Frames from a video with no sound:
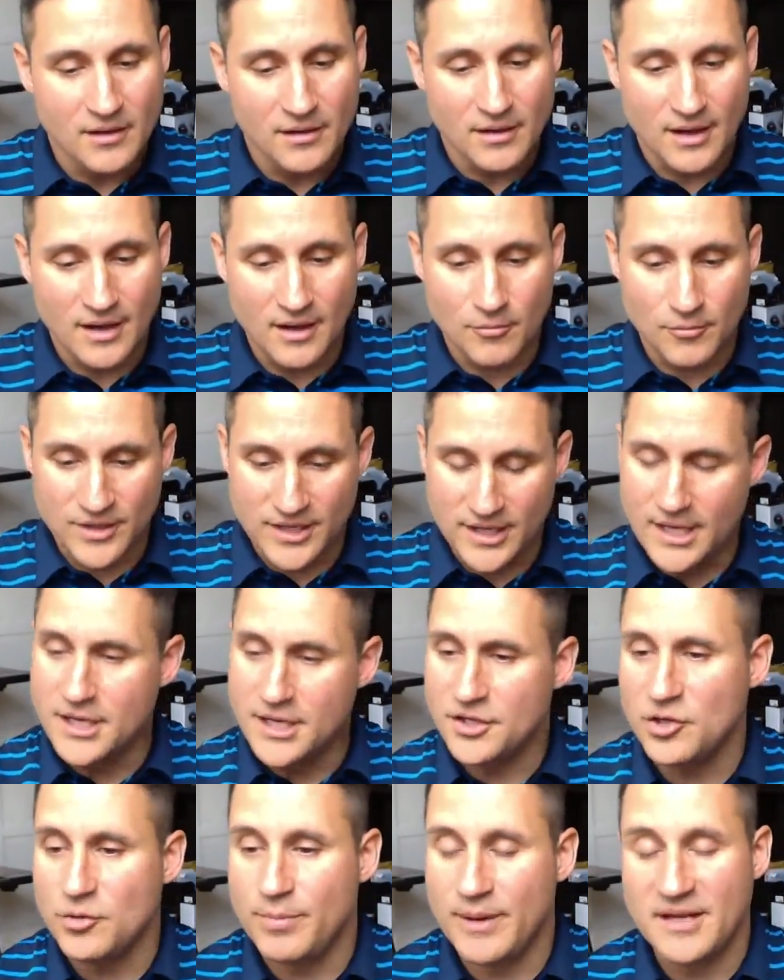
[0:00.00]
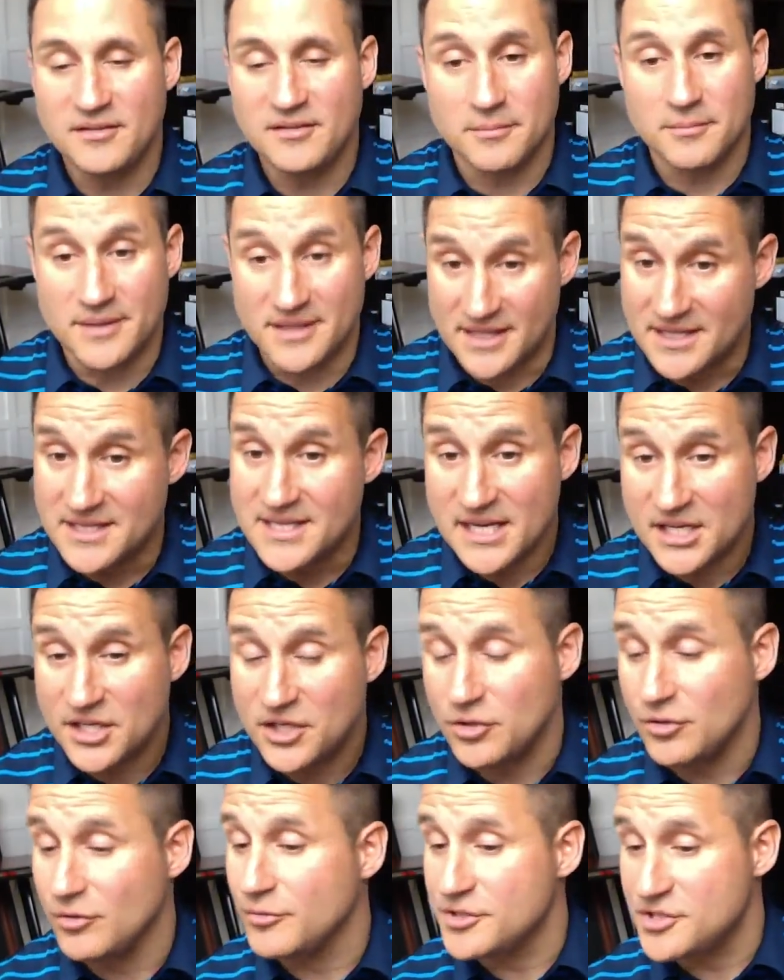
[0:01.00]
uh, we incubate them in the
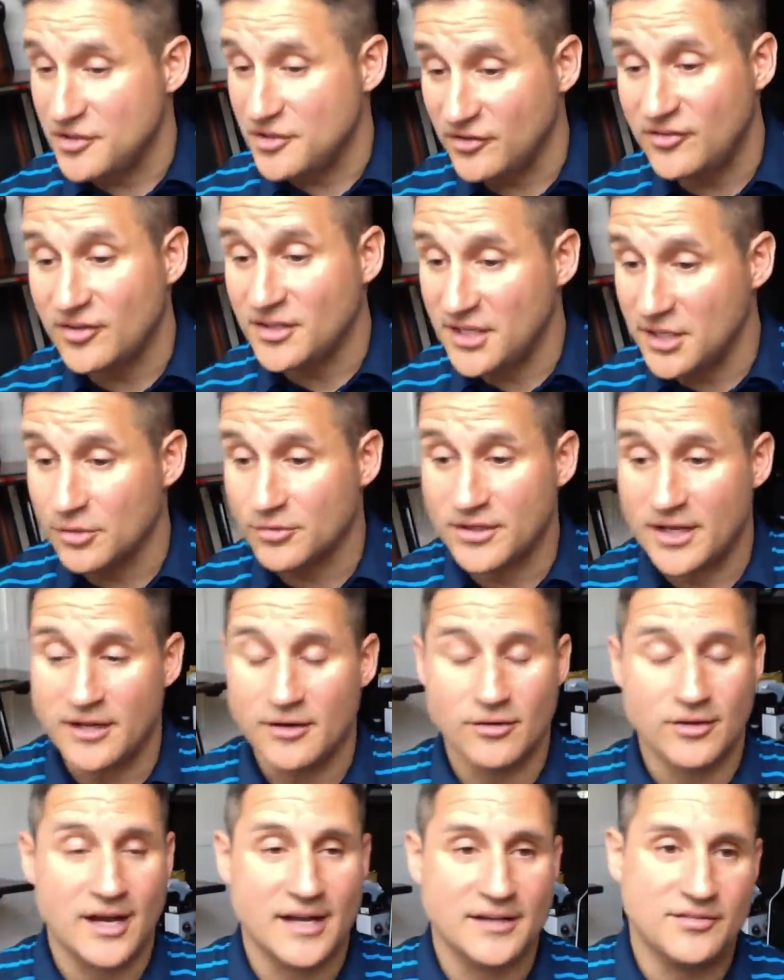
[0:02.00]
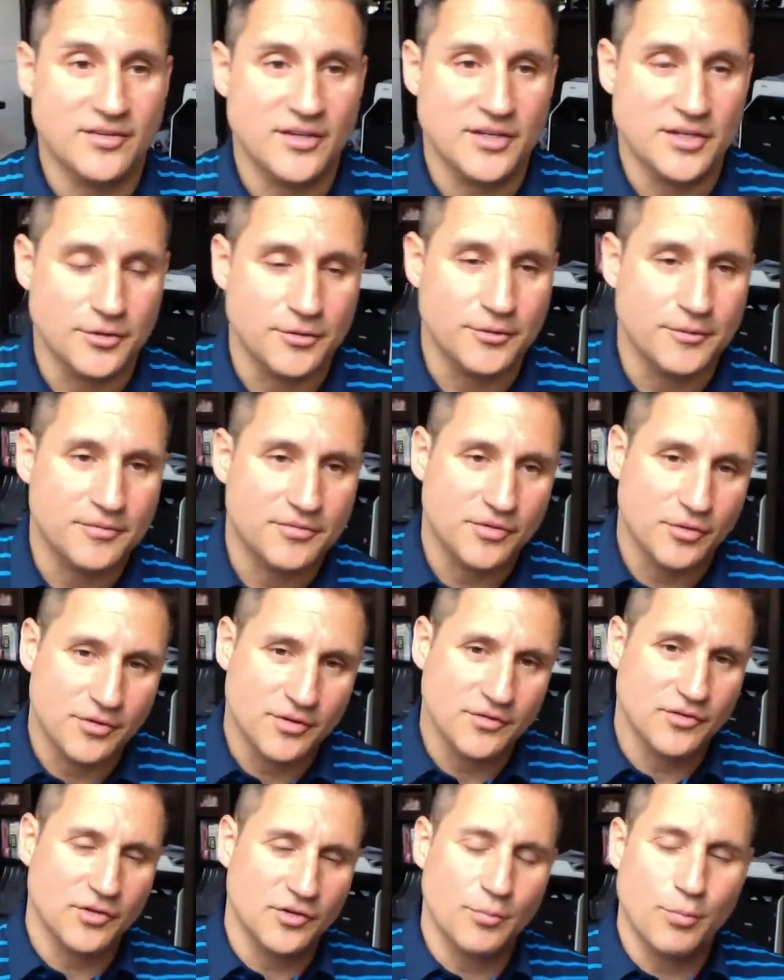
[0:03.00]
NICU, which is the neonatal ICU. So
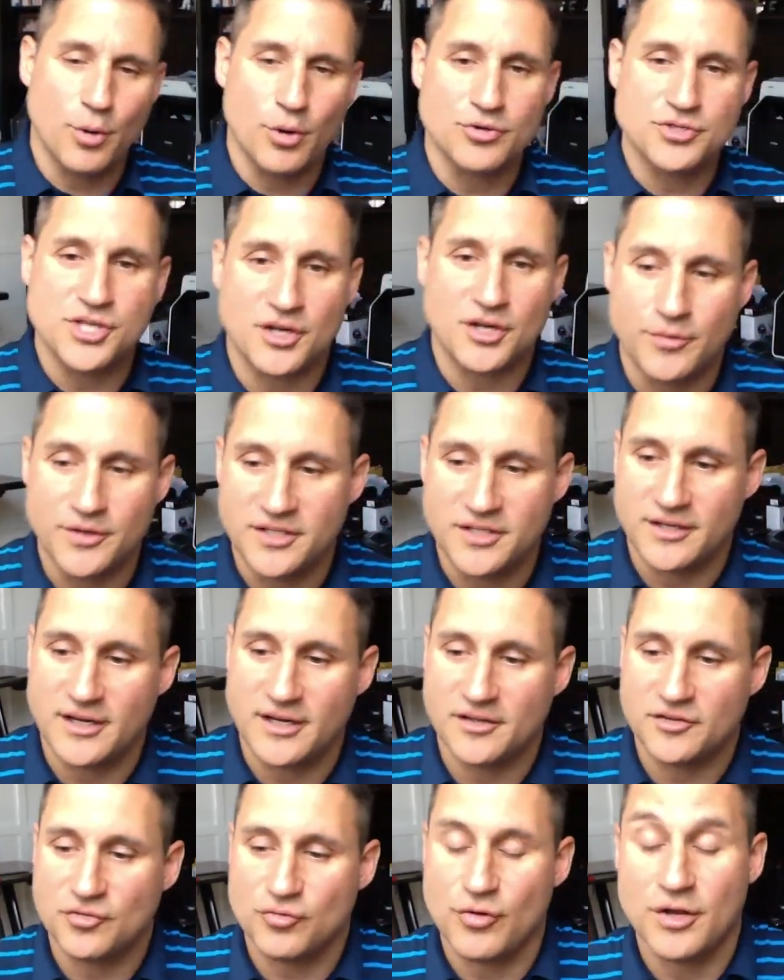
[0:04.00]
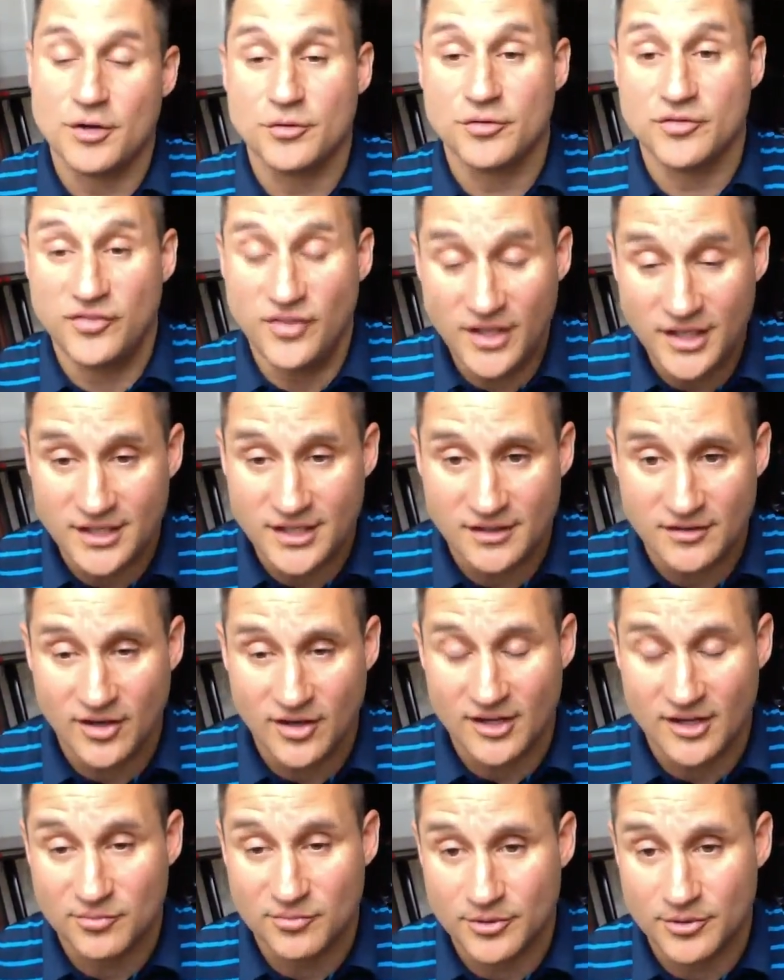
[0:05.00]
this is a project we did at Toronto Sick Kids
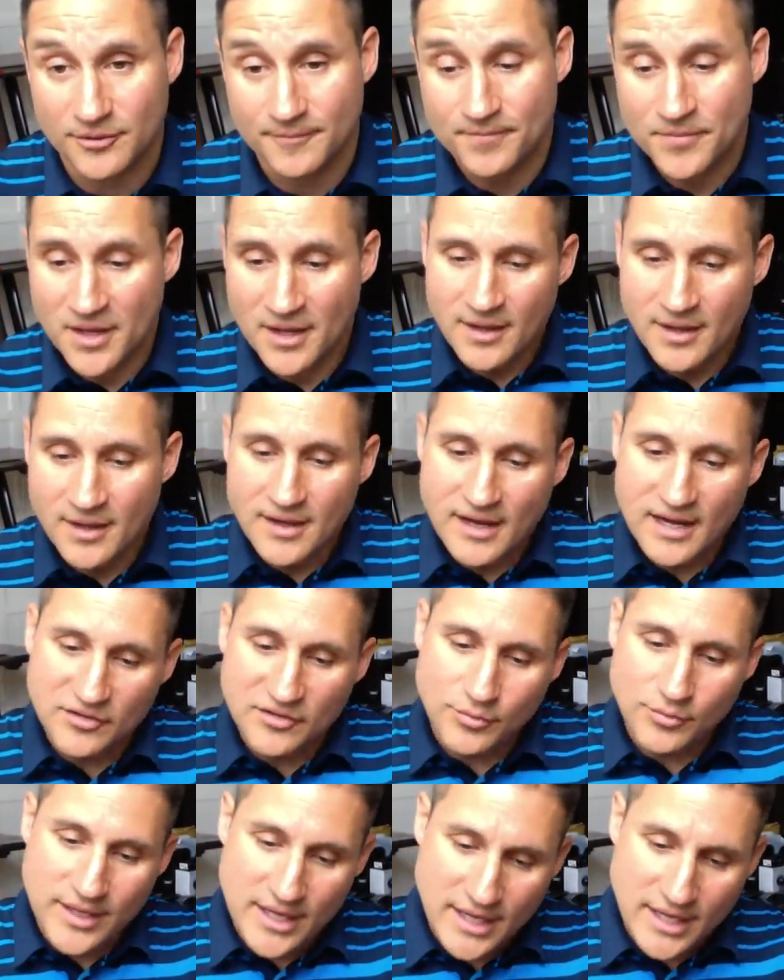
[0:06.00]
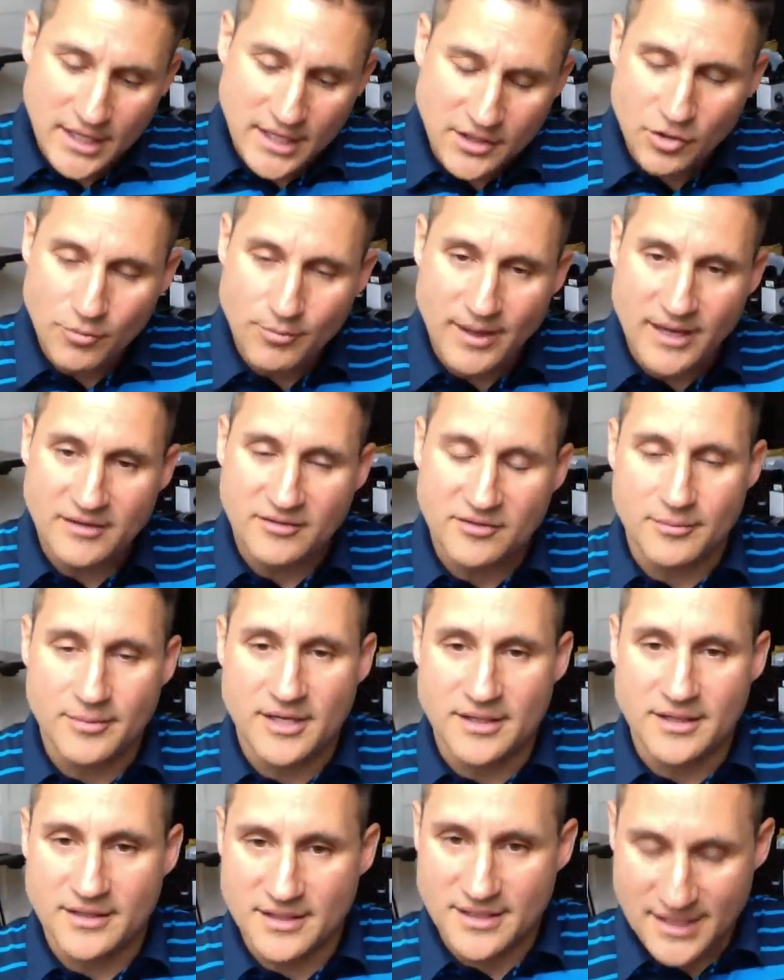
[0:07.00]
Hospital. As we incubate them
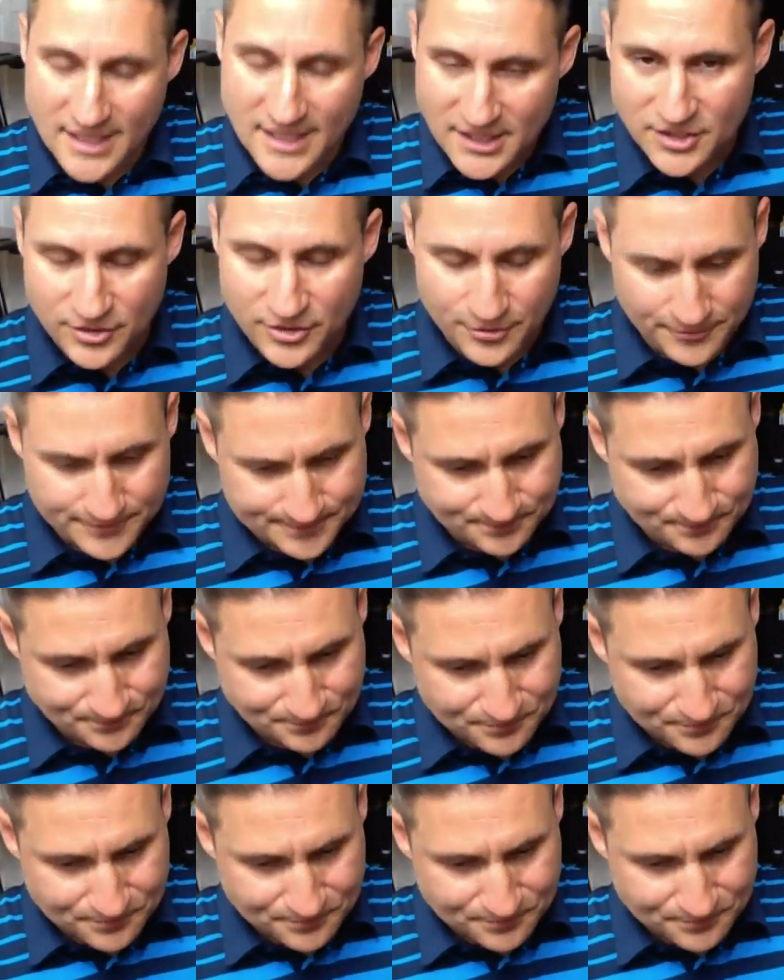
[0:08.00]
in the NICU,